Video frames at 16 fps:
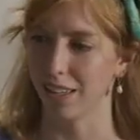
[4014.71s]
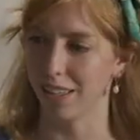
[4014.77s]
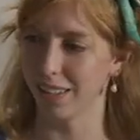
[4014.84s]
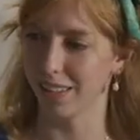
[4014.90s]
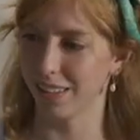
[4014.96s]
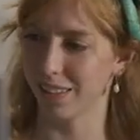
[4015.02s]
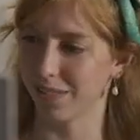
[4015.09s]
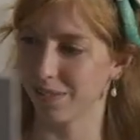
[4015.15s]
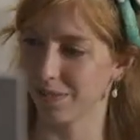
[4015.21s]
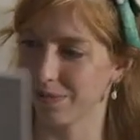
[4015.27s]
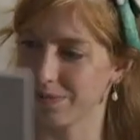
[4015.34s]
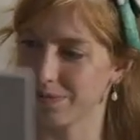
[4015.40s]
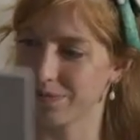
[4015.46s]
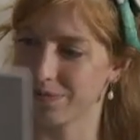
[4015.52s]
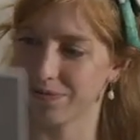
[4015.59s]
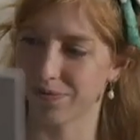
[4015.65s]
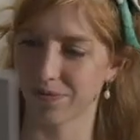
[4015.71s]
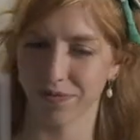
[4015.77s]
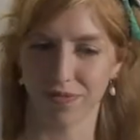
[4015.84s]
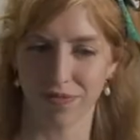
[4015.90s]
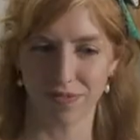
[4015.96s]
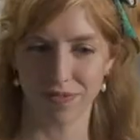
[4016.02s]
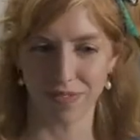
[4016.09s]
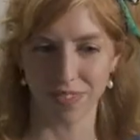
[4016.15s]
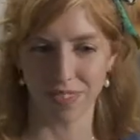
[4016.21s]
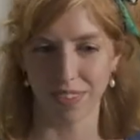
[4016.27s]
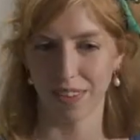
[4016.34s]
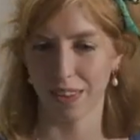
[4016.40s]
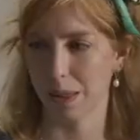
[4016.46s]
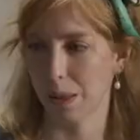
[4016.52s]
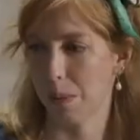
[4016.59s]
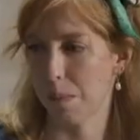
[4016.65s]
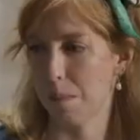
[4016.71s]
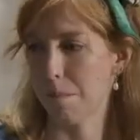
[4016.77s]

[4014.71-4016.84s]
Yeah, that's true.